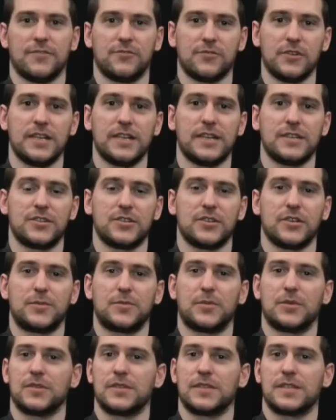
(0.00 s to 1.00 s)
Really
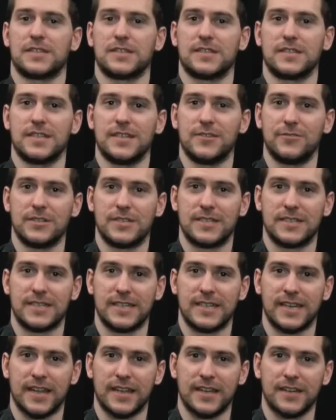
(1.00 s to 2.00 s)
enjoyed putting this series
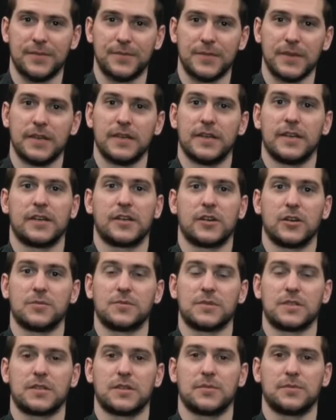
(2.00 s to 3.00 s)
together. It
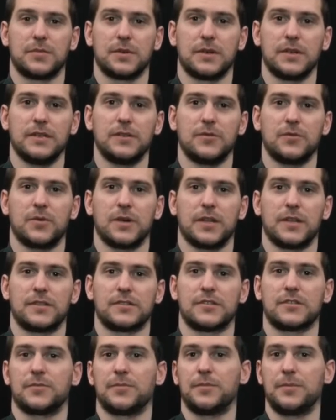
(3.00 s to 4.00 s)
comes complete with
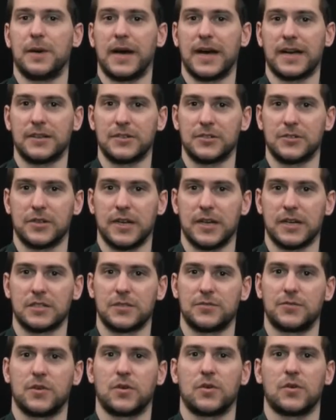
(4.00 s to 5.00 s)
some backing
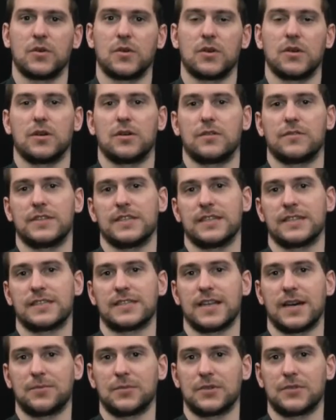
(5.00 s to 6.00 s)
tracks for all of the
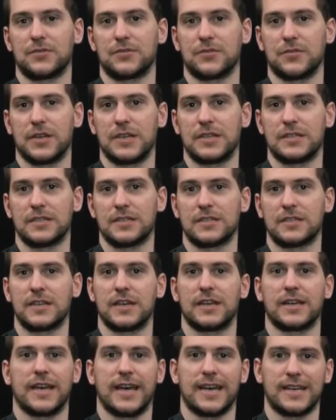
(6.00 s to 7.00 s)
example phrases
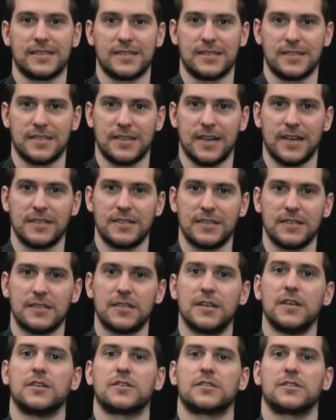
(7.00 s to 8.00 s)
and
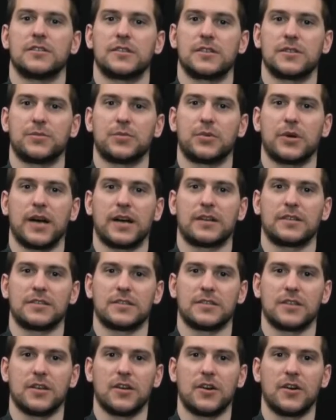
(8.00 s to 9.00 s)
exercises so you can
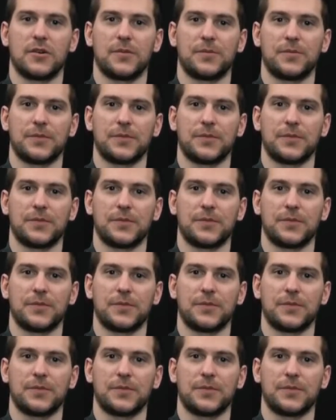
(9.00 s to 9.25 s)
practice along,